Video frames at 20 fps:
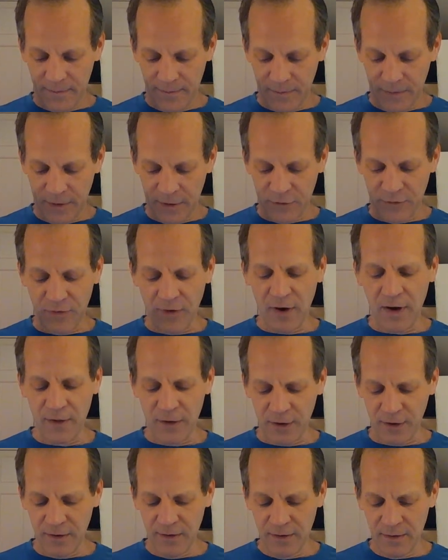his
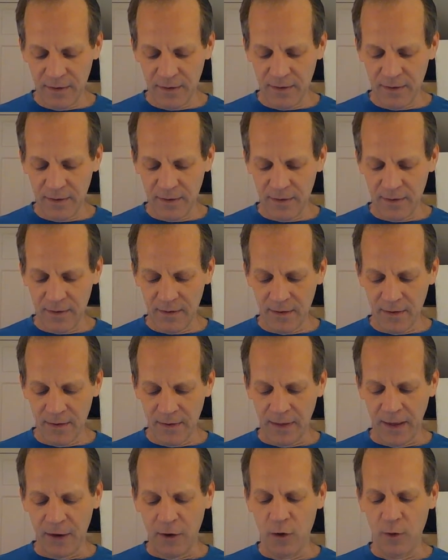father,
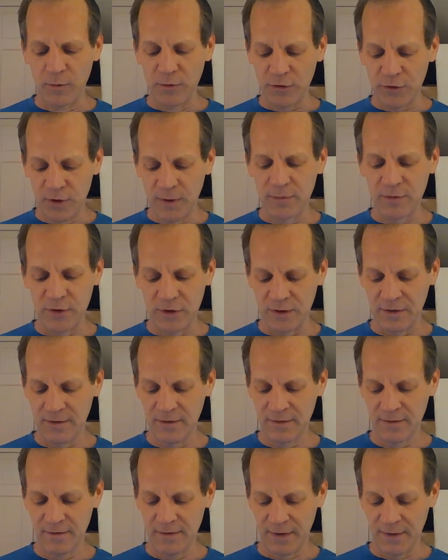like Homer Simpson
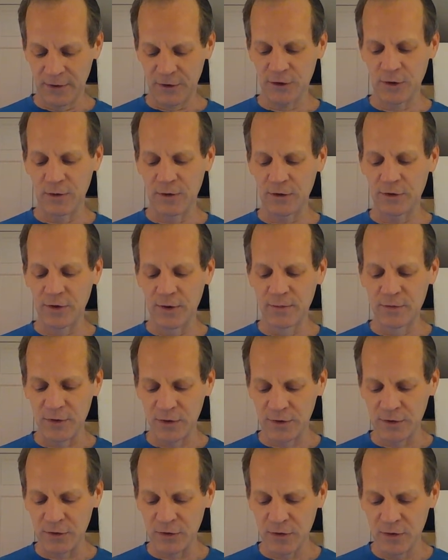in the show The
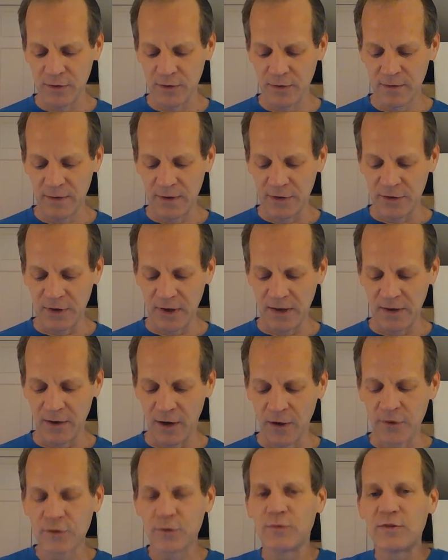Simpsons, he said,
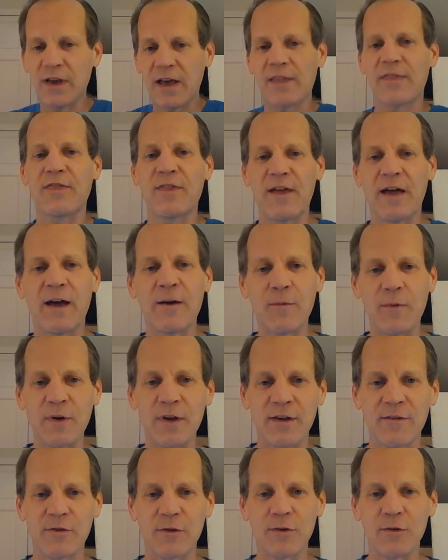unto death I will
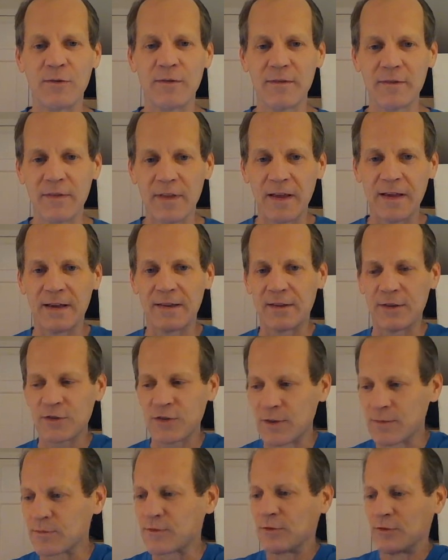give you. Like in The
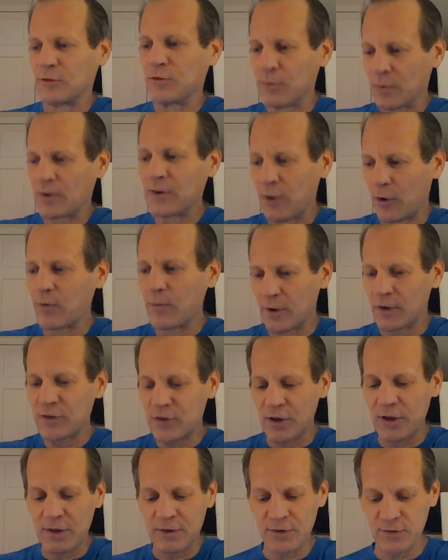Simpsons when Homer
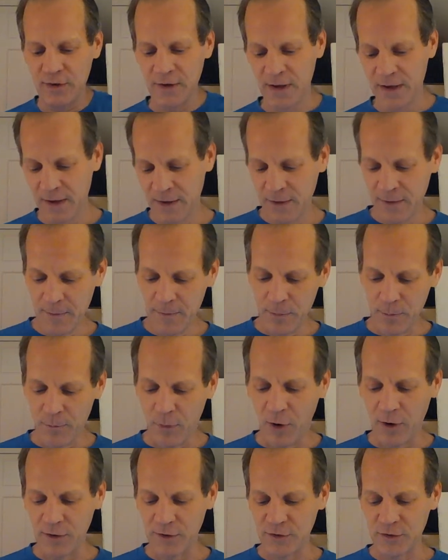shakes
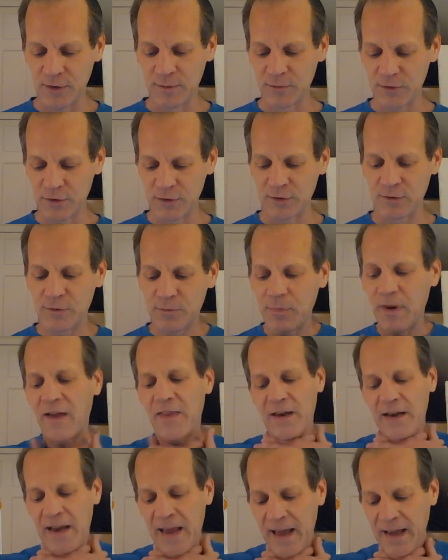Bart Simpson's by
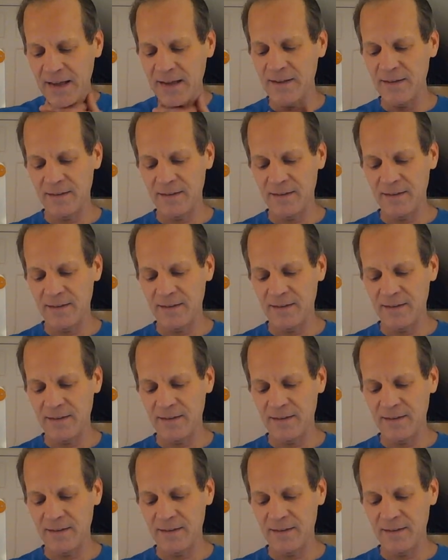the neck.